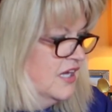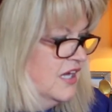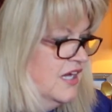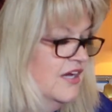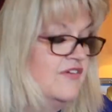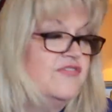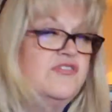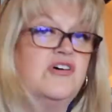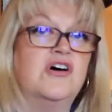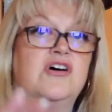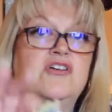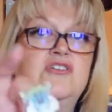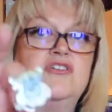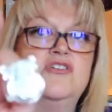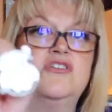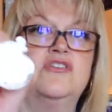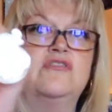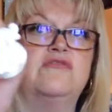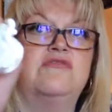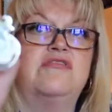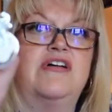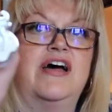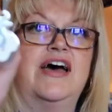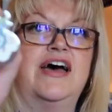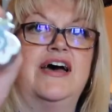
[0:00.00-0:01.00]
I've got
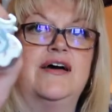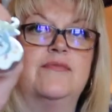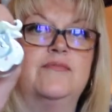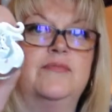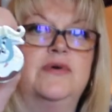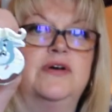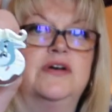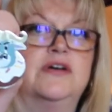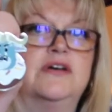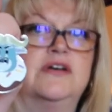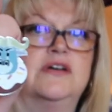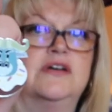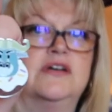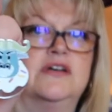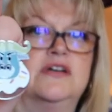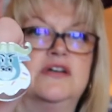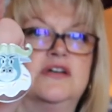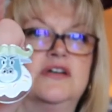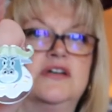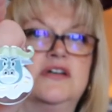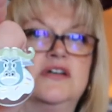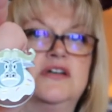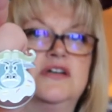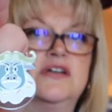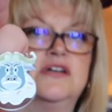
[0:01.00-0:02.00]
another ram.
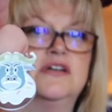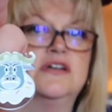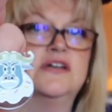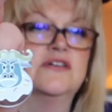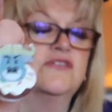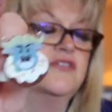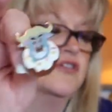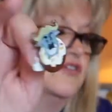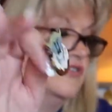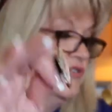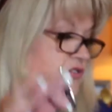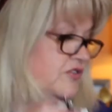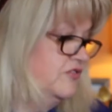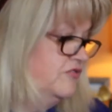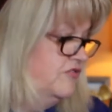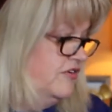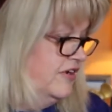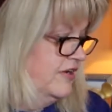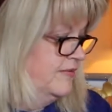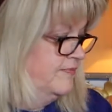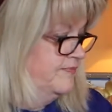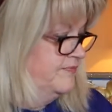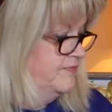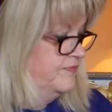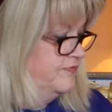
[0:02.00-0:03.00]
So
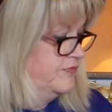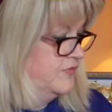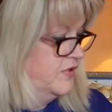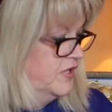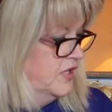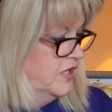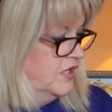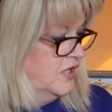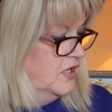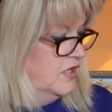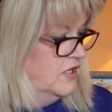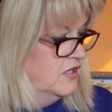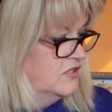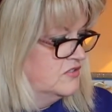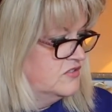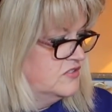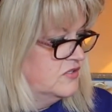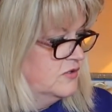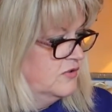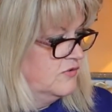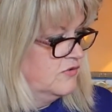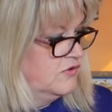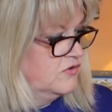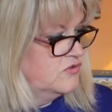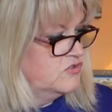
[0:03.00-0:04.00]

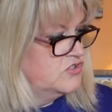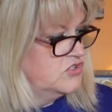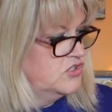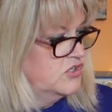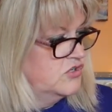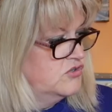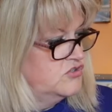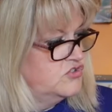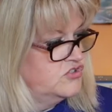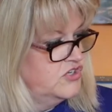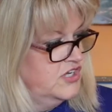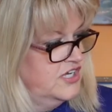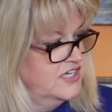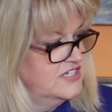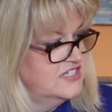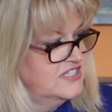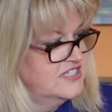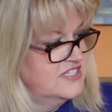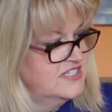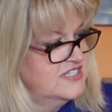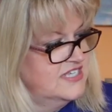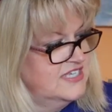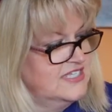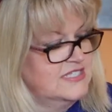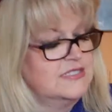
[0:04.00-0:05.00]
I've got 2
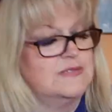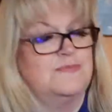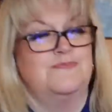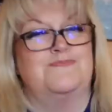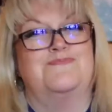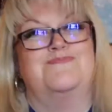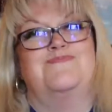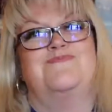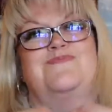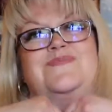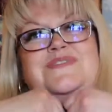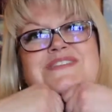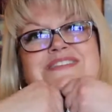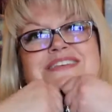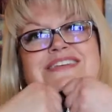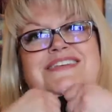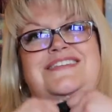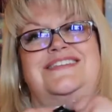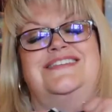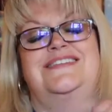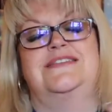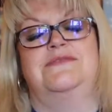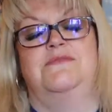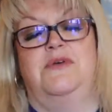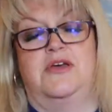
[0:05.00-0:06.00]
traders, six
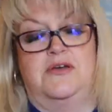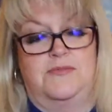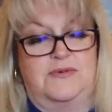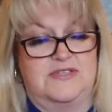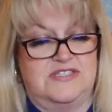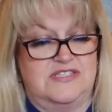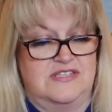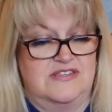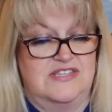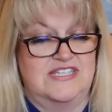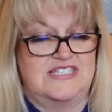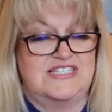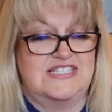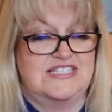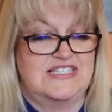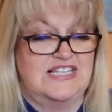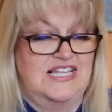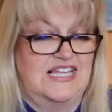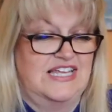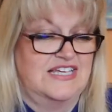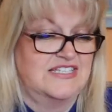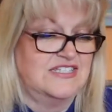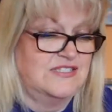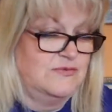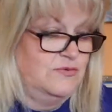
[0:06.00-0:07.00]
at the moment. So this is the
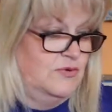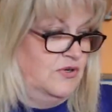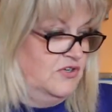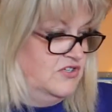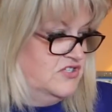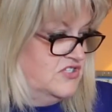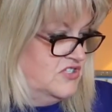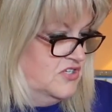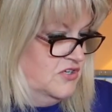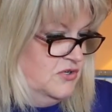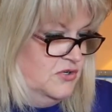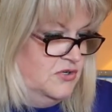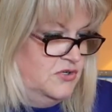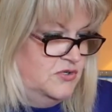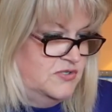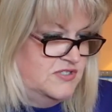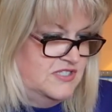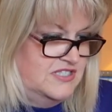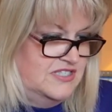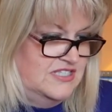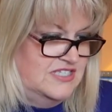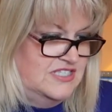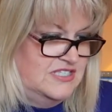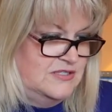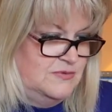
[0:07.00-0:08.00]
last one. So
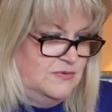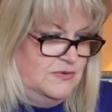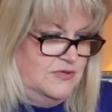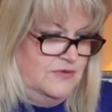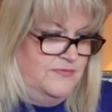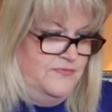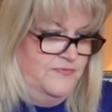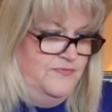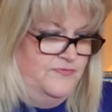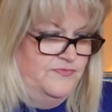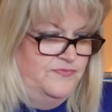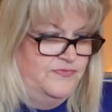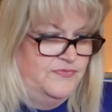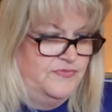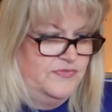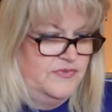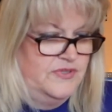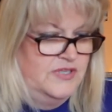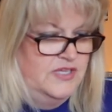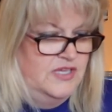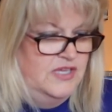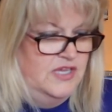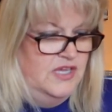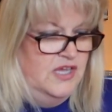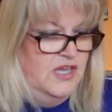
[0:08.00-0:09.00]
who's in this one?
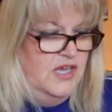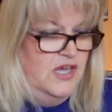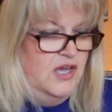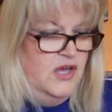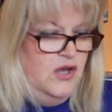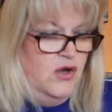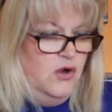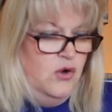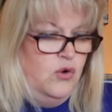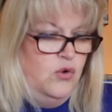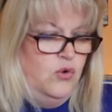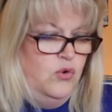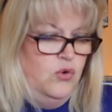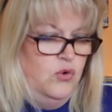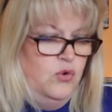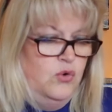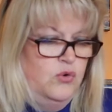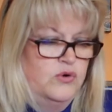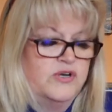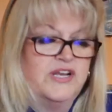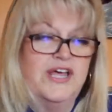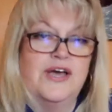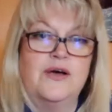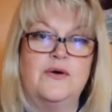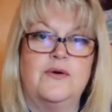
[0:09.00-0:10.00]

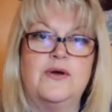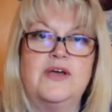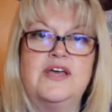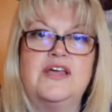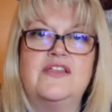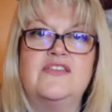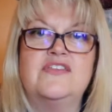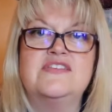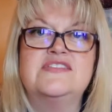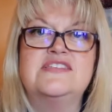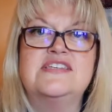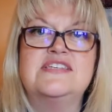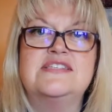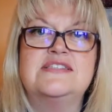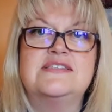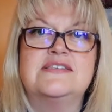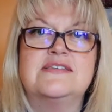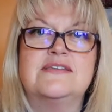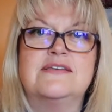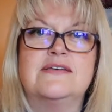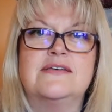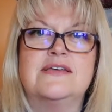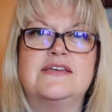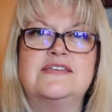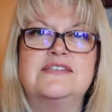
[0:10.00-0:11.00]
Oh, now this is
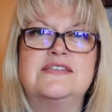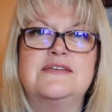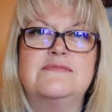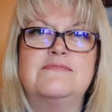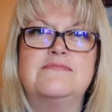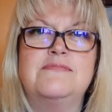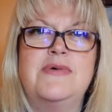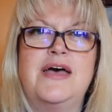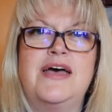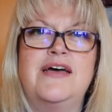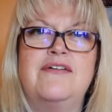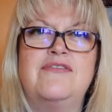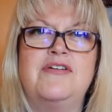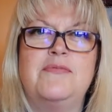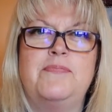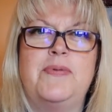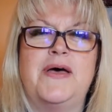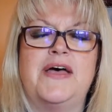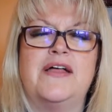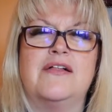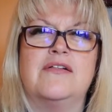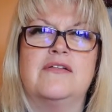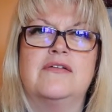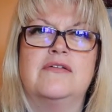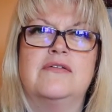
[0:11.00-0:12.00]
it
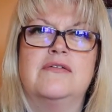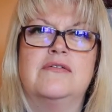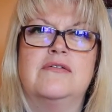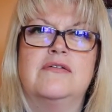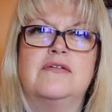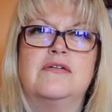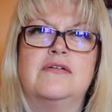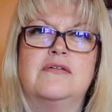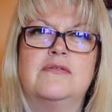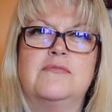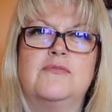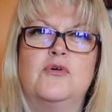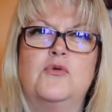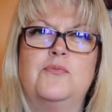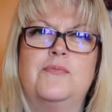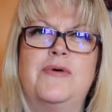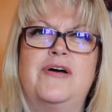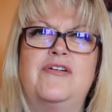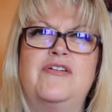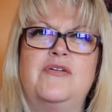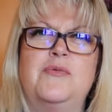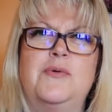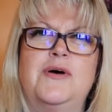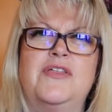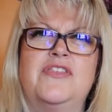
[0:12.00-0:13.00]
Marybelle or
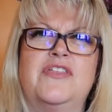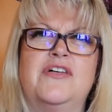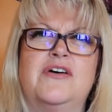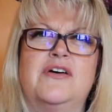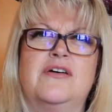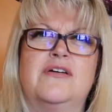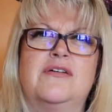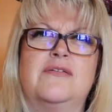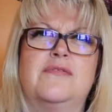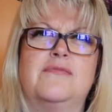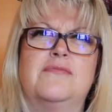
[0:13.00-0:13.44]
Merryweather?